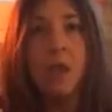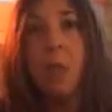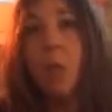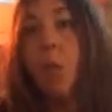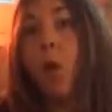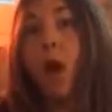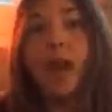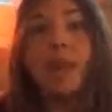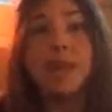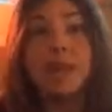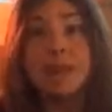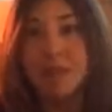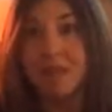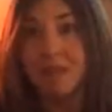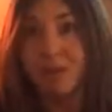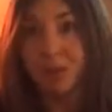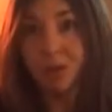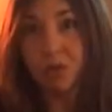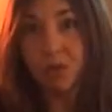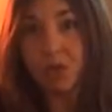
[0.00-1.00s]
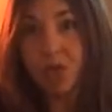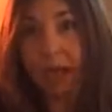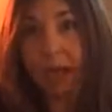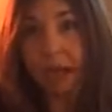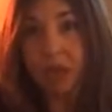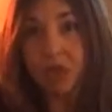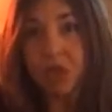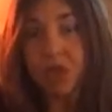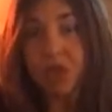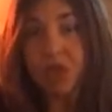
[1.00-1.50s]
Why is this so
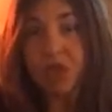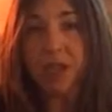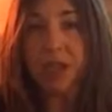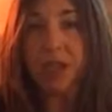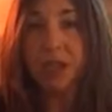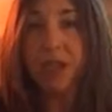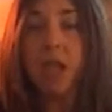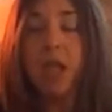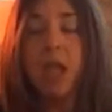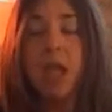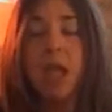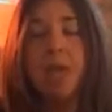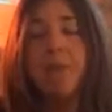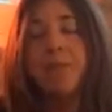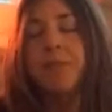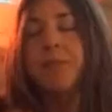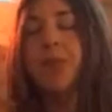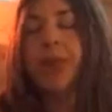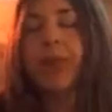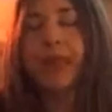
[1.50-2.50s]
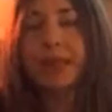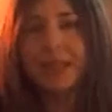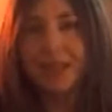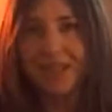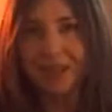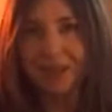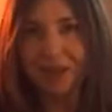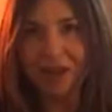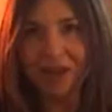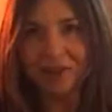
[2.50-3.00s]
challenging?
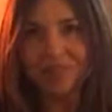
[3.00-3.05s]
Etc.